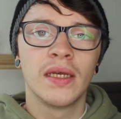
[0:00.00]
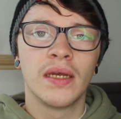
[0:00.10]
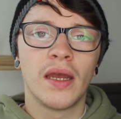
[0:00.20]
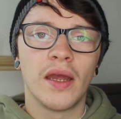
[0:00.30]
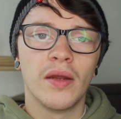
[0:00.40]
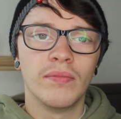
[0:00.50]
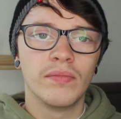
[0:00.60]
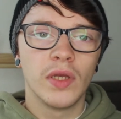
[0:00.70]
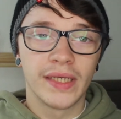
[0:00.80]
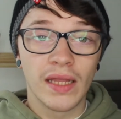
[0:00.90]

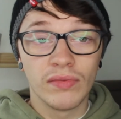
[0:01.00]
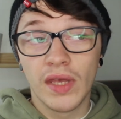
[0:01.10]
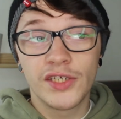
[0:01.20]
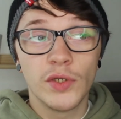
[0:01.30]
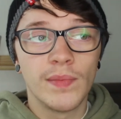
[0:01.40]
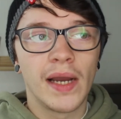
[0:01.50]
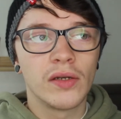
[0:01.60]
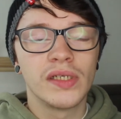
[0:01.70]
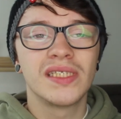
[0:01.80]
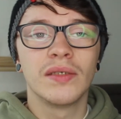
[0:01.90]
Again, their tutor might not
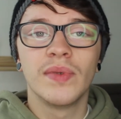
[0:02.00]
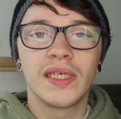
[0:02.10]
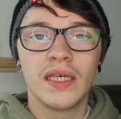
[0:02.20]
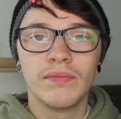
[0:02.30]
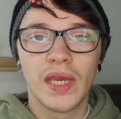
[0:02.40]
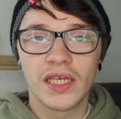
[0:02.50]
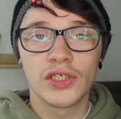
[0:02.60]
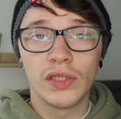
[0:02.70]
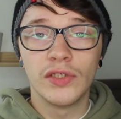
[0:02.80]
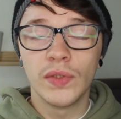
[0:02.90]
necessarily be making sure
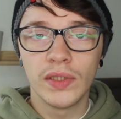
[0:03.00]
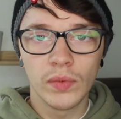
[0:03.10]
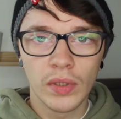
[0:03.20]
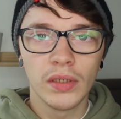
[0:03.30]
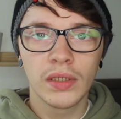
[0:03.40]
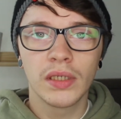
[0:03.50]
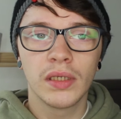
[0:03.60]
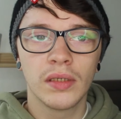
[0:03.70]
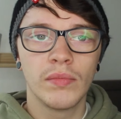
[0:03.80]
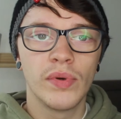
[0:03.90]
they're doing the work,
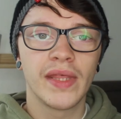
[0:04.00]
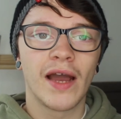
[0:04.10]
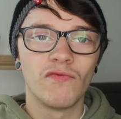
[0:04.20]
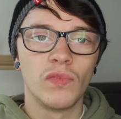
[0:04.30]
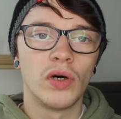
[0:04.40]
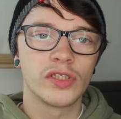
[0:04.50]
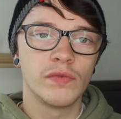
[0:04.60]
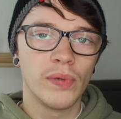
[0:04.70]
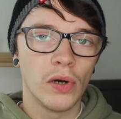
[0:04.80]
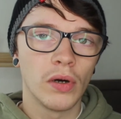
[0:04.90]
but they have more
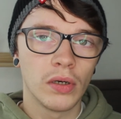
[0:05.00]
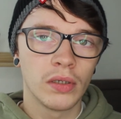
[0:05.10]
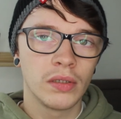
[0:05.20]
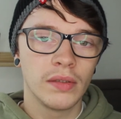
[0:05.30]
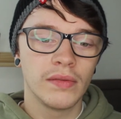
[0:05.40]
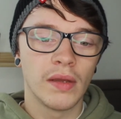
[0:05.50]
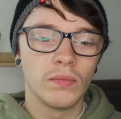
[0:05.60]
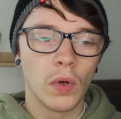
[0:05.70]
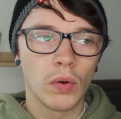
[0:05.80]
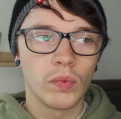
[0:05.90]
support than
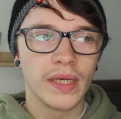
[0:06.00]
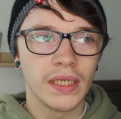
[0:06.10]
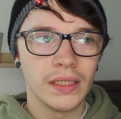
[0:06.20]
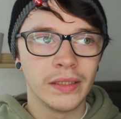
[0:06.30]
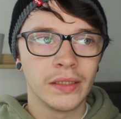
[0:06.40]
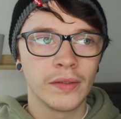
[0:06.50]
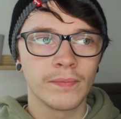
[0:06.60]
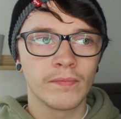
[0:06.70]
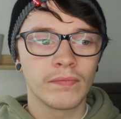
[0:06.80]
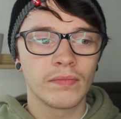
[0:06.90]
what we
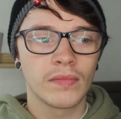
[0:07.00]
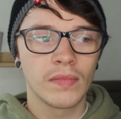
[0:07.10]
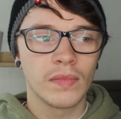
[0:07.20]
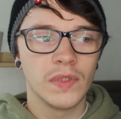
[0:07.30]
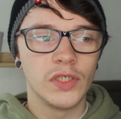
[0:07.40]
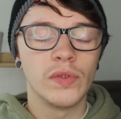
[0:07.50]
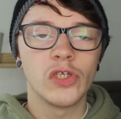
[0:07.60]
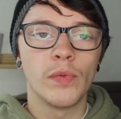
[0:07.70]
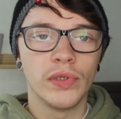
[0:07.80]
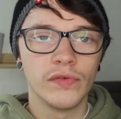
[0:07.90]
do as
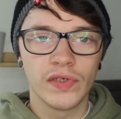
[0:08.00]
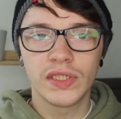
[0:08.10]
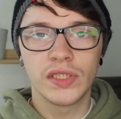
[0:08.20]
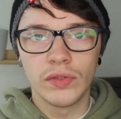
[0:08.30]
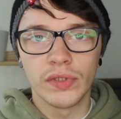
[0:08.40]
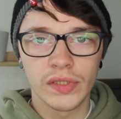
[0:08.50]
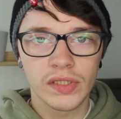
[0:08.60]
Open University students.